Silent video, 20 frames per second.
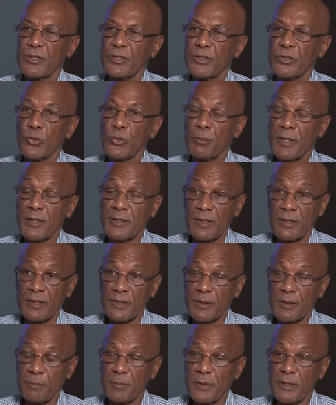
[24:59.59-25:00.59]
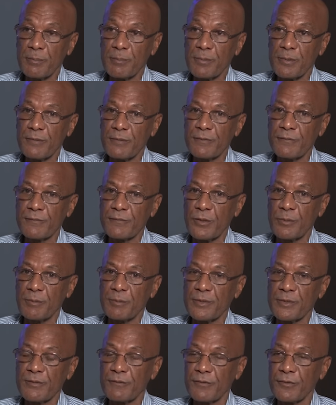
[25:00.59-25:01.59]
You met a lot of people from
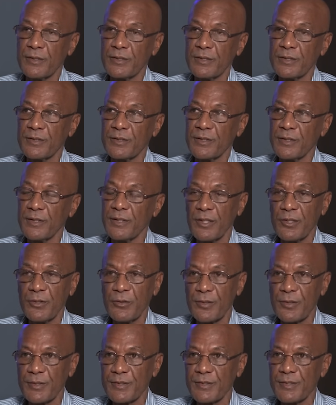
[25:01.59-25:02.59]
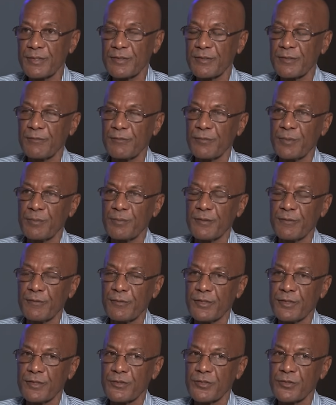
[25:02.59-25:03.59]
different eras, from
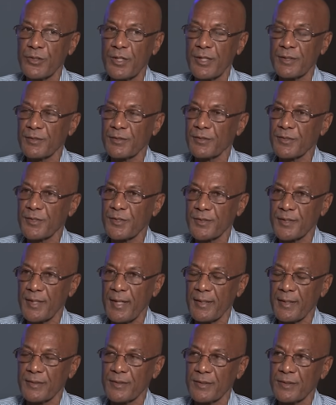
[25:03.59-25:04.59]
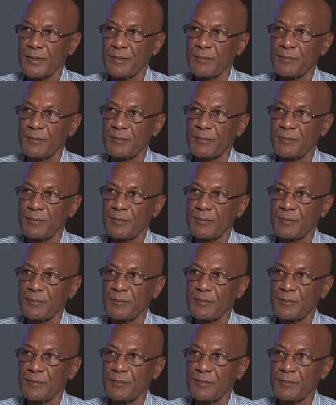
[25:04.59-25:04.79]
different strata of society,